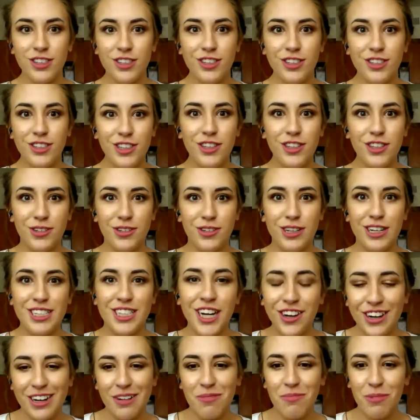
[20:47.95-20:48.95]
you
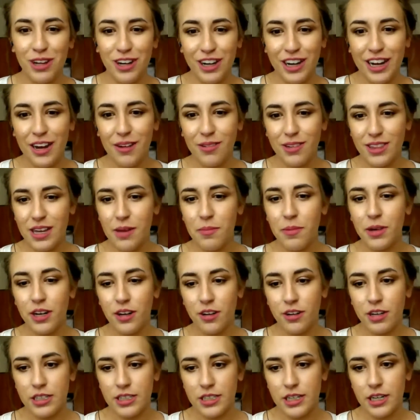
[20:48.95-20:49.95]
continue to communicate with them and
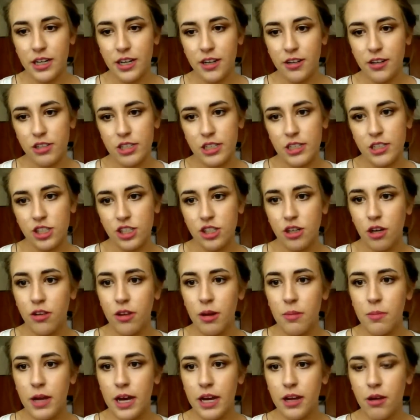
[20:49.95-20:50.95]
you continue to show
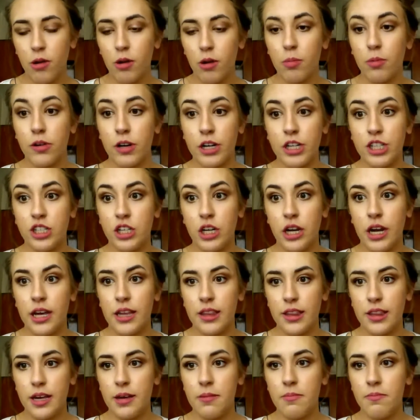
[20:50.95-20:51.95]
them that you
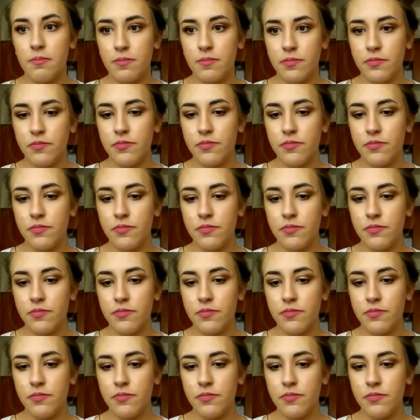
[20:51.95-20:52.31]
appreciate them.